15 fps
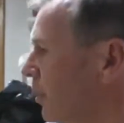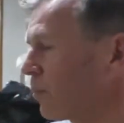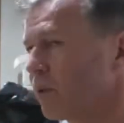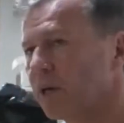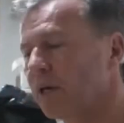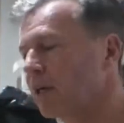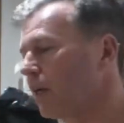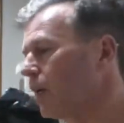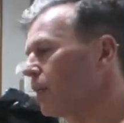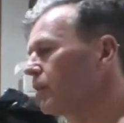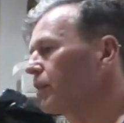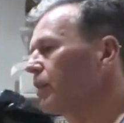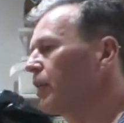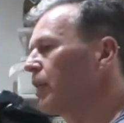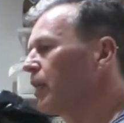Work
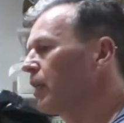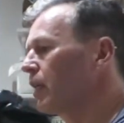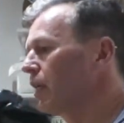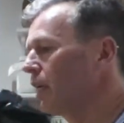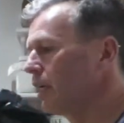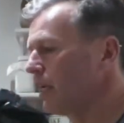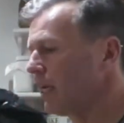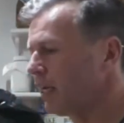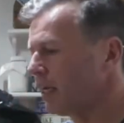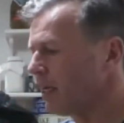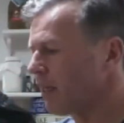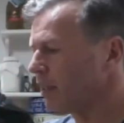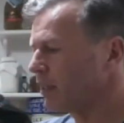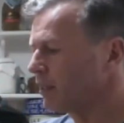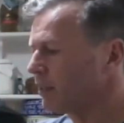class. In
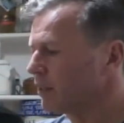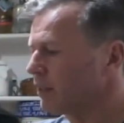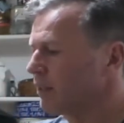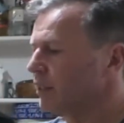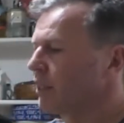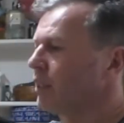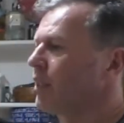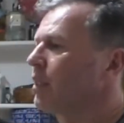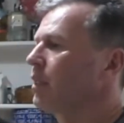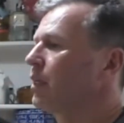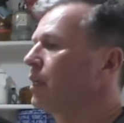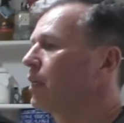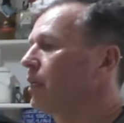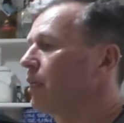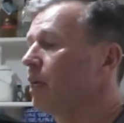here
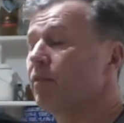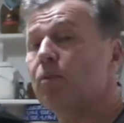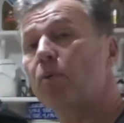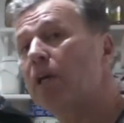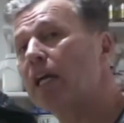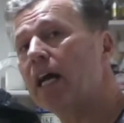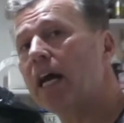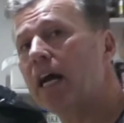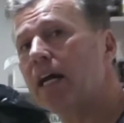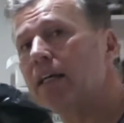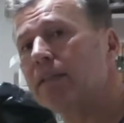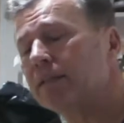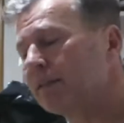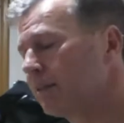I have a woolly hat.